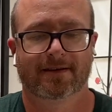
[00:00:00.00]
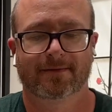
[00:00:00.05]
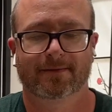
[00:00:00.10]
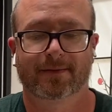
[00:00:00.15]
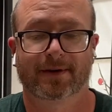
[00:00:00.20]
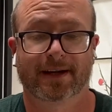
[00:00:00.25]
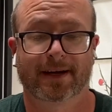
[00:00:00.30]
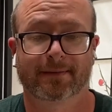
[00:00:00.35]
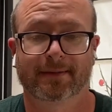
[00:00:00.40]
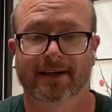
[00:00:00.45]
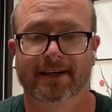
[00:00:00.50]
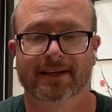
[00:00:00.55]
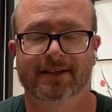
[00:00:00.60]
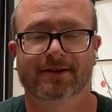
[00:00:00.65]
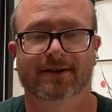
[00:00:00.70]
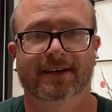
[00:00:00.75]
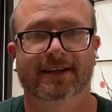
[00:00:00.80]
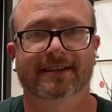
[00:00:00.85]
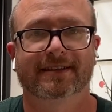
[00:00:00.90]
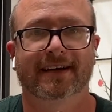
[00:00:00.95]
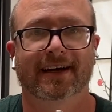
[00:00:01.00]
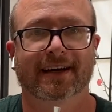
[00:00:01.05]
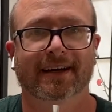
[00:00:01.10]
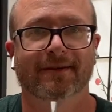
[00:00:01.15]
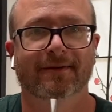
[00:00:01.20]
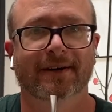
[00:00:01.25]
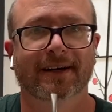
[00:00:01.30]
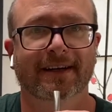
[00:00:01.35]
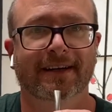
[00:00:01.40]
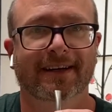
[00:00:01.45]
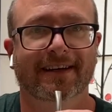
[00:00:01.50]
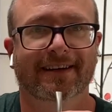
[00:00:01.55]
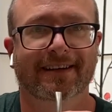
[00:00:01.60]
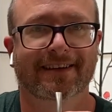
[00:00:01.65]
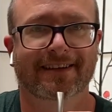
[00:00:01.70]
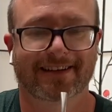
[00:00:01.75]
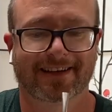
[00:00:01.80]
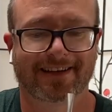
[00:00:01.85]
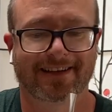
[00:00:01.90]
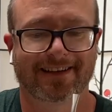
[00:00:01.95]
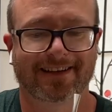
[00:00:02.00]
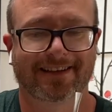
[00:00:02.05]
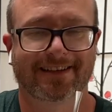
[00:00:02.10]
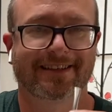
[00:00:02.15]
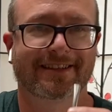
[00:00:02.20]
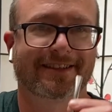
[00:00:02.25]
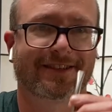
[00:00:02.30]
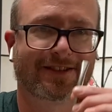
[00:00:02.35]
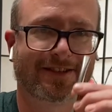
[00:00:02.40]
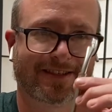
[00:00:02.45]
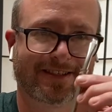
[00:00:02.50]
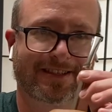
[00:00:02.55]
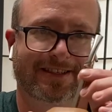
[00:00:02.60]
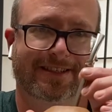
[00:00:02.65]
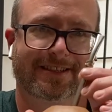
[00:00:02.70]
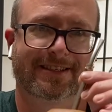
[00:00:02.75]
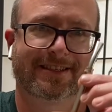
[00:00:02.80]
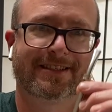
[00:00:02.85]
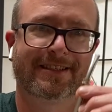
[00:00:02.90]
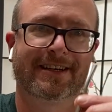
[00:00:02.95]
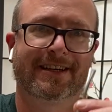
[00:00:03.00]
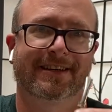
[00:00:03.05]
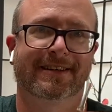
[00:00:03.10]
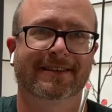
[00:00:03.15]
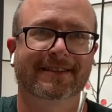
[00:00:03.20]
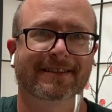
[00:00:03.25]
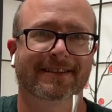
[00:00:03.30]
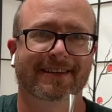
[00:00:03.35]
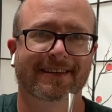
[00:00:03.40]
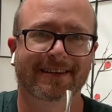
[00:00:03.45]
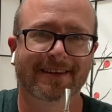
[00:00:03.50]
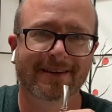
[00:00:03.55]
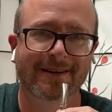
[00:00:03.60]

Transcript: But I'm gonna enjoy a second one. Cheers.